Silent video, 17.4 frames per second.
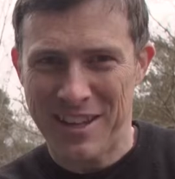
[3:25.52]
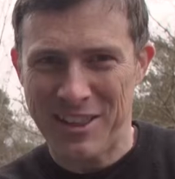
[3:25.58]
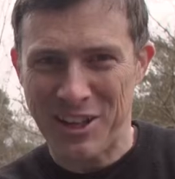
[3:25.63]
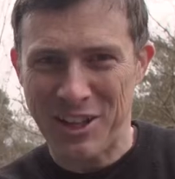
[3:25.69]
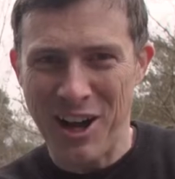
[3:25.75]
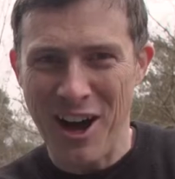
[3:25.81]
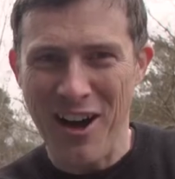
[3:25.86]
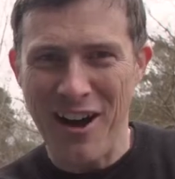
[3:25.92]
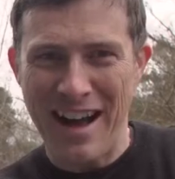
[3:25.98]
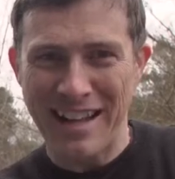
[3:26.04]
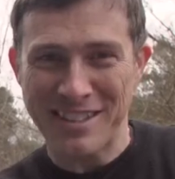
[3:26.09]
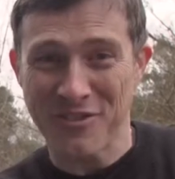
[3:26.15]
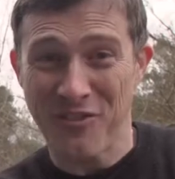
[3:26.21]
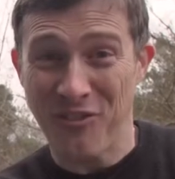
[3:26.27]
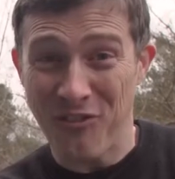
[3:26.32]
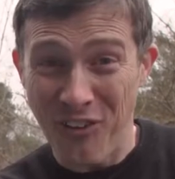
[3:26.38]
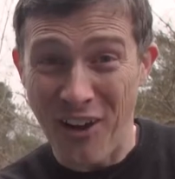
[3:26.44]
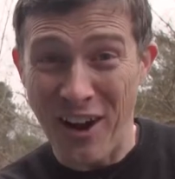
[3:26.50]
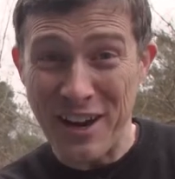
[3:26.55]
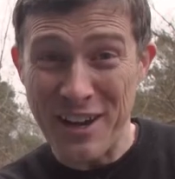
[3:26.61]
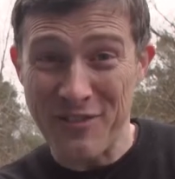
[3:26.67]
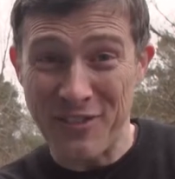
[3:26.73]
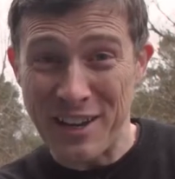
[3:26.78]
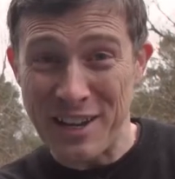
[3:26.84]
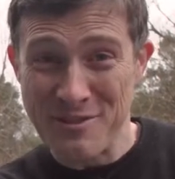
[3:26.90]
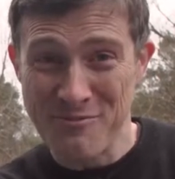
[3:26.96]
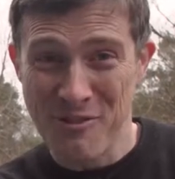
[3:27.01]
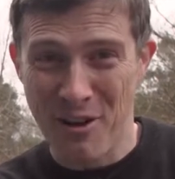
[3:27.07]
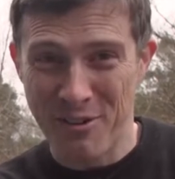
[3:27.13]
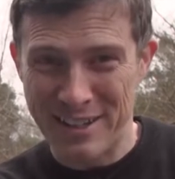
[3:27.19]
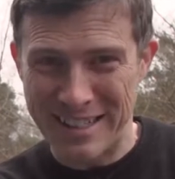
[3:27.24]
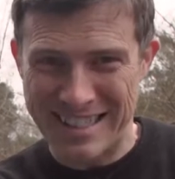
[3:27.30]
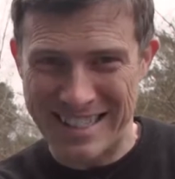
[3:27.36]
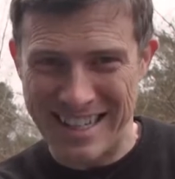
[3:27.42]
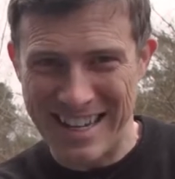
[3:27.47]
The car has a 5-year
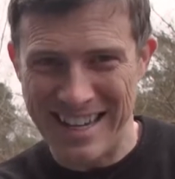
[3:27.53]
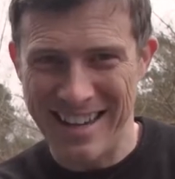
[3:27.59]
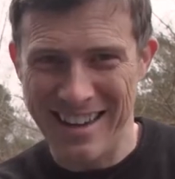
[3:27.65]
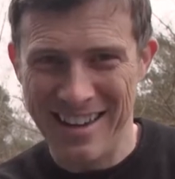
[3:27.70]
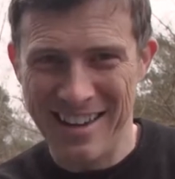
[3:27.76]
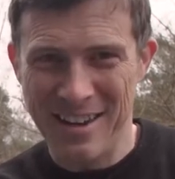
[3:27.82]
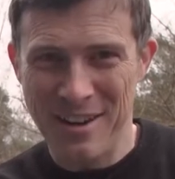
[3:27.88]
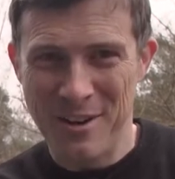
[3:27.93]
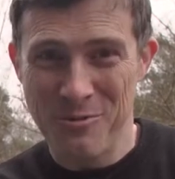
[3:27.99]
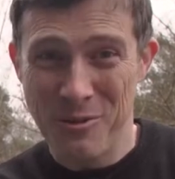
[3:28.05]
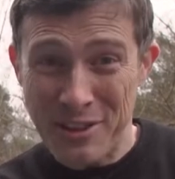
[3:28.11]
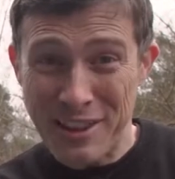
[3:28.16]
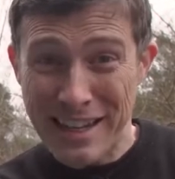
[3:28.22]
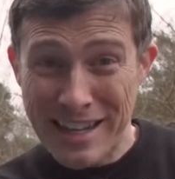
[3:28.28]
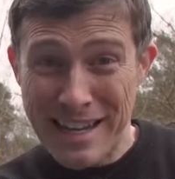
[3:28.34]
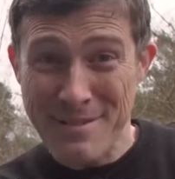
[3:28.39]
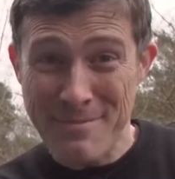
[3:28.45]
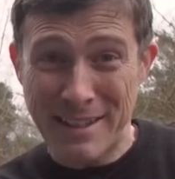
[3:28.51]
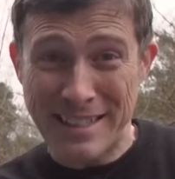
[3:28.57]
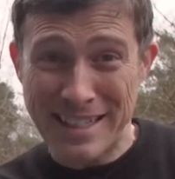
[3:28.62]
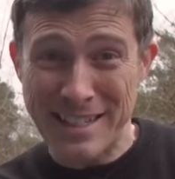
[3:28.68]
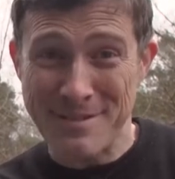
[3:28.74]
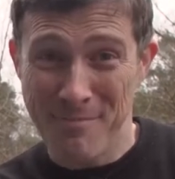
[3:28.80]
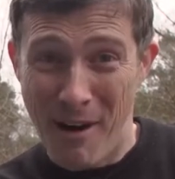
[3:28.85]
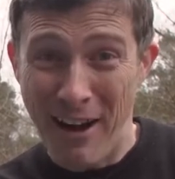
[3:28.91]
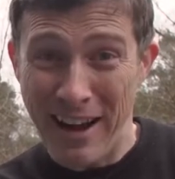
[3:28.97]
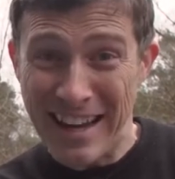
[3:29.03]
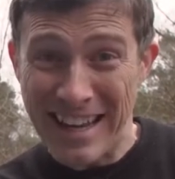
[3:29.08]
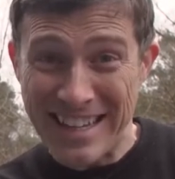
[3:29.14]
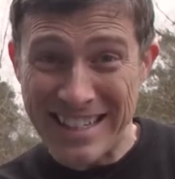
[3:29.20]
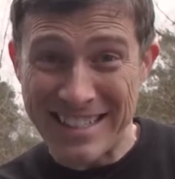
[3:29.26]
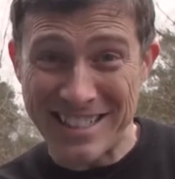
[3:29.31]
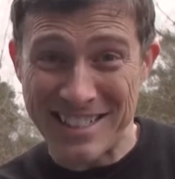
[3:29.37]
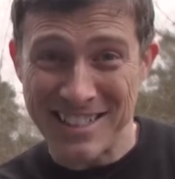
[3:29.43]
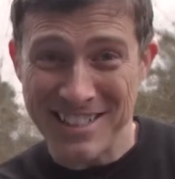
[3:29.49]
warranty with unlimited
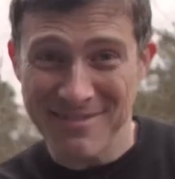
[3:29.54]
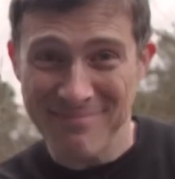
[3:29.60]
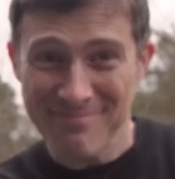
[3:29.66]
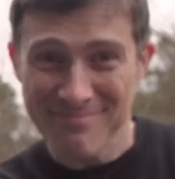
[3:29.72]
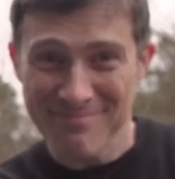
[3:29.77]
mileage.